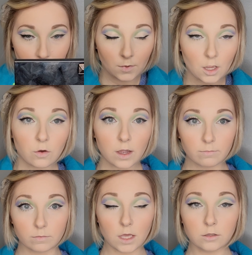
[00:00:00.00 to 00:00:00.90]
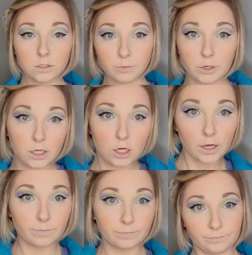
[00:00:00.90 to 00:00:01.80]
Okay, that looks pretty
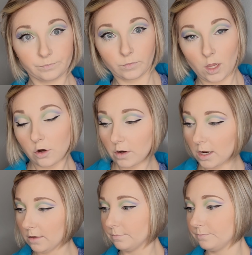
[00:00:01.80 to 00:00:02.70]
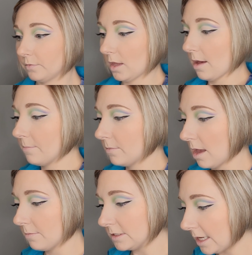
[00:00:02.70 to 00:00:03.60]
good. All right,
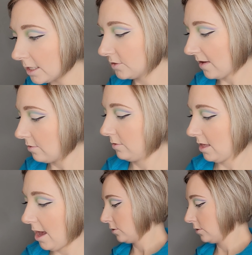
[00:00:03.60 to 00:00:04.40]
I'm satisfied with that.